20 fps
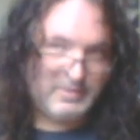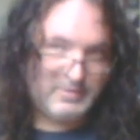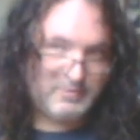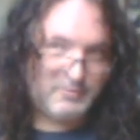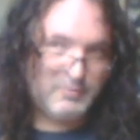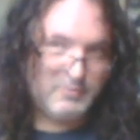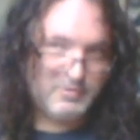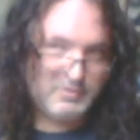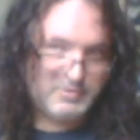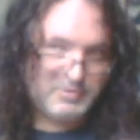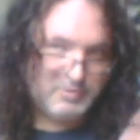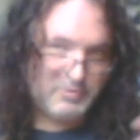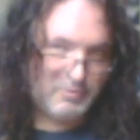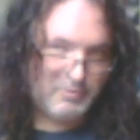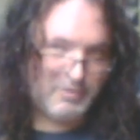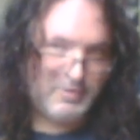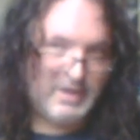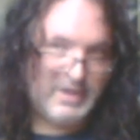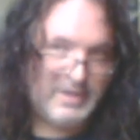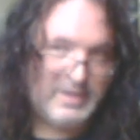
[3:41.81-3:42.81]
Writers did
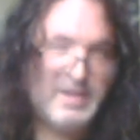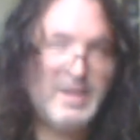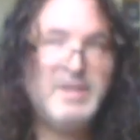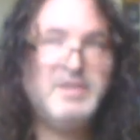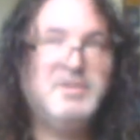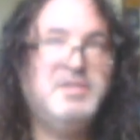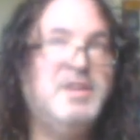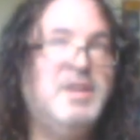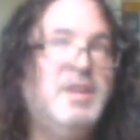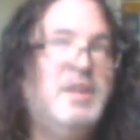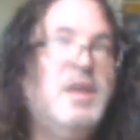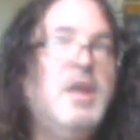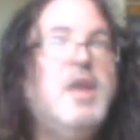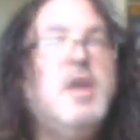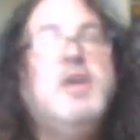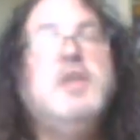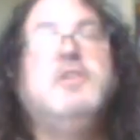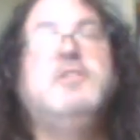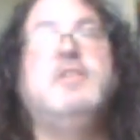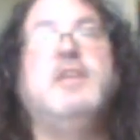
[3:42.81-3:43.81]
this course to create
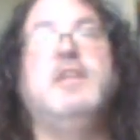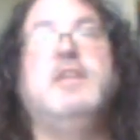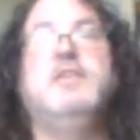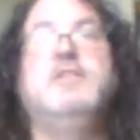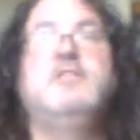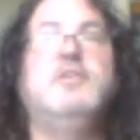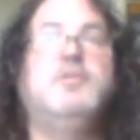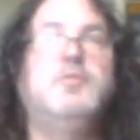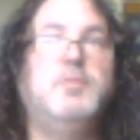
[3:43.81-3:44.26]
tension,